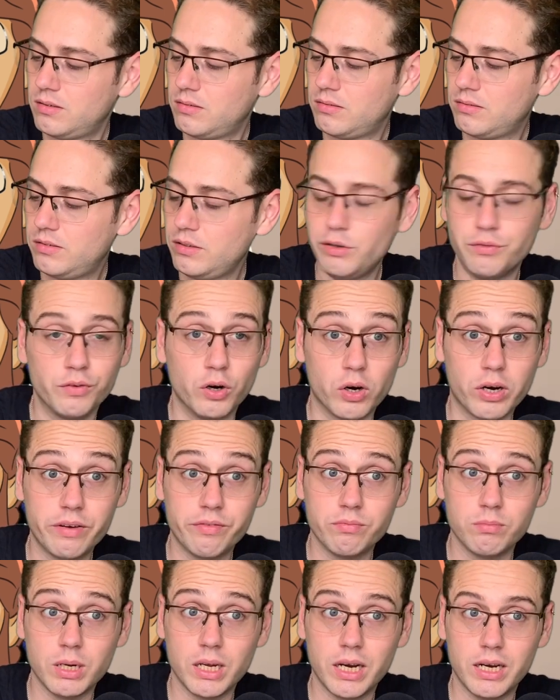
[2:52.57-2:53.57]
you've not
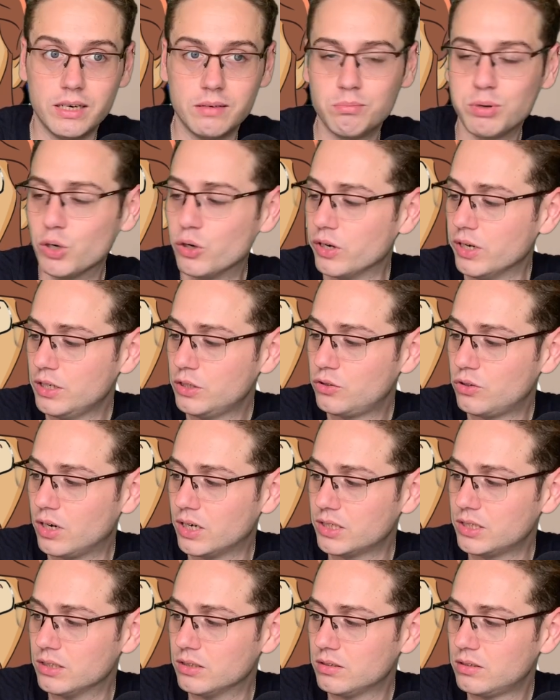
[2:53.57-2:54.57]
given me any brewing
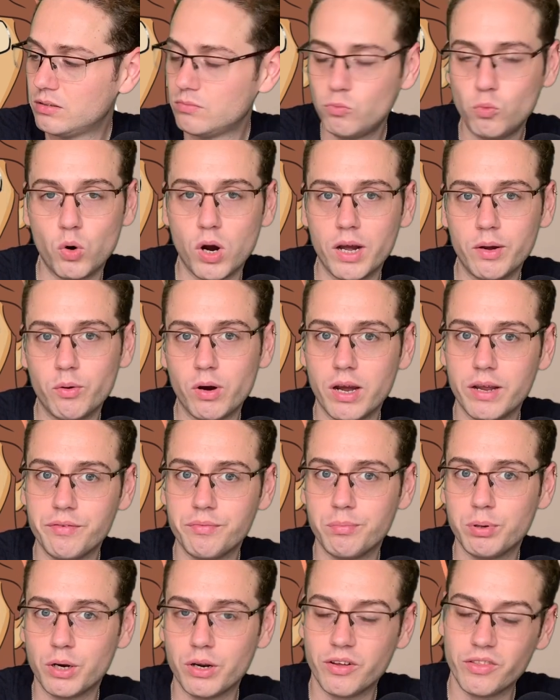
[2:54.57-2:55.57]
instructions. Why even
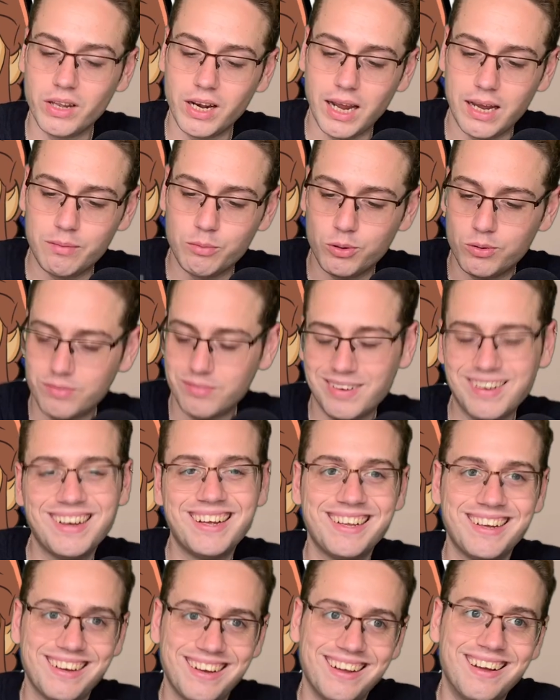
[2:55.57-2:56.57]
put it on the label?
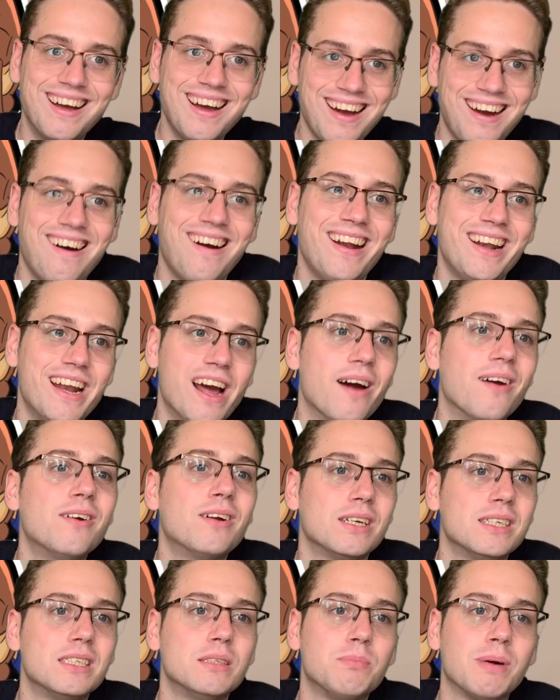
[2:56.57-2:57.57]
I know,
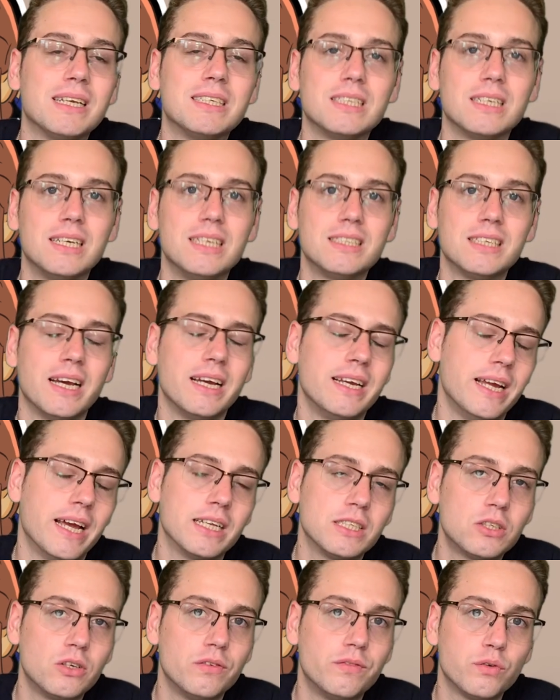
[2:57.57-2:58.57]
because it's basically saying, yeah,
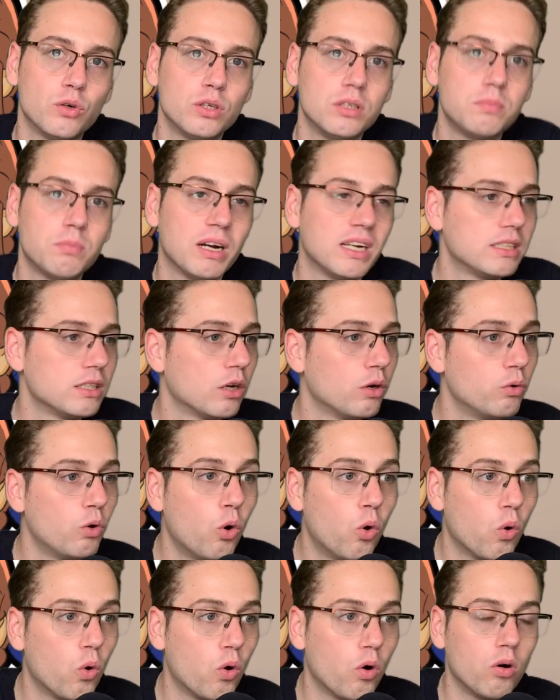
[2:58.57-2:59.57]
it's good for espresso
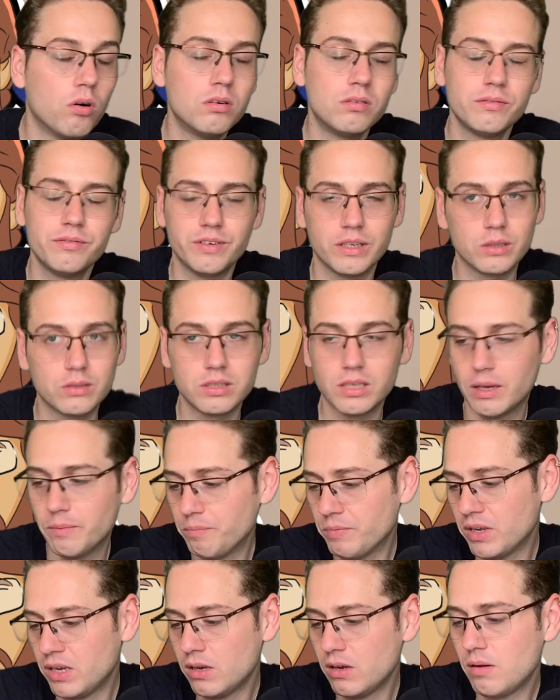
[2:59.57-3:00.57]
or filter.
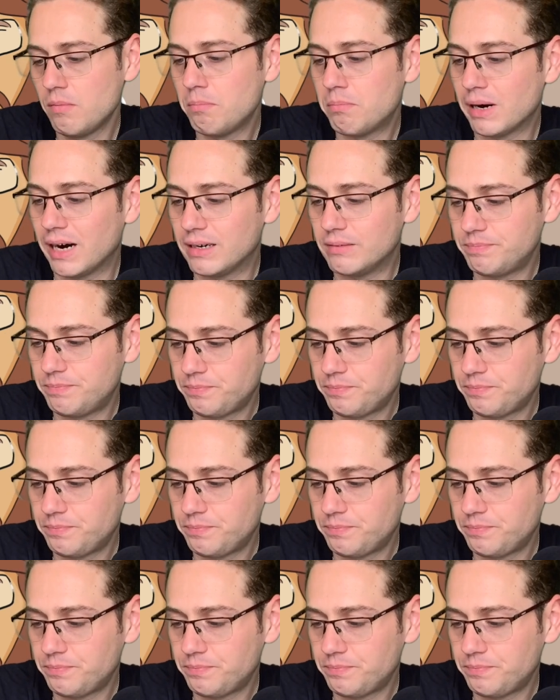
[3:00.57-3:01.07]
But,